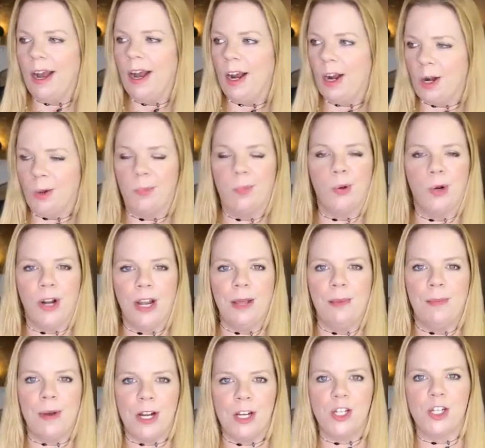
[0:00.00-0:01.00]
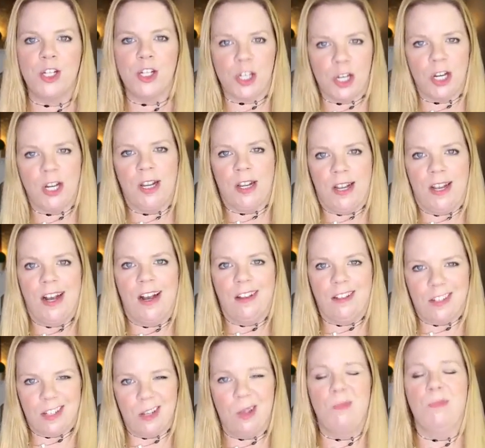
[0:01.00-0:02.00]
are pretty much
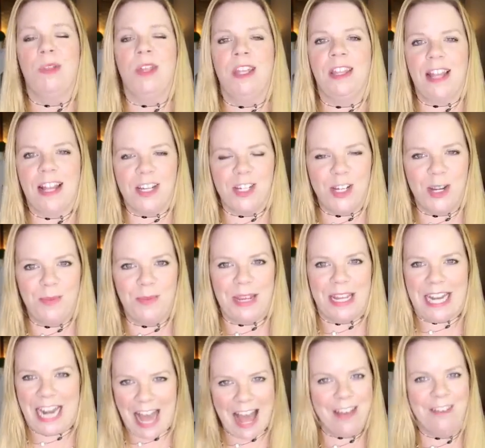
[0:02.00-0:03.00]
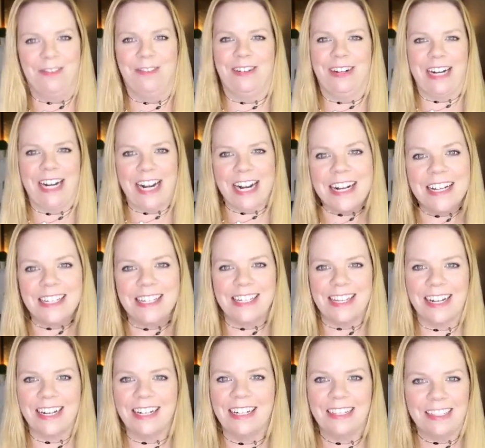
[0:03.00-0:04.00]
something that should be in every
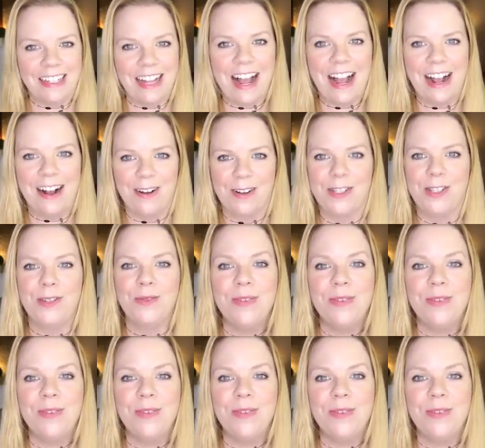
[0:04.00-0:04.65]
single house.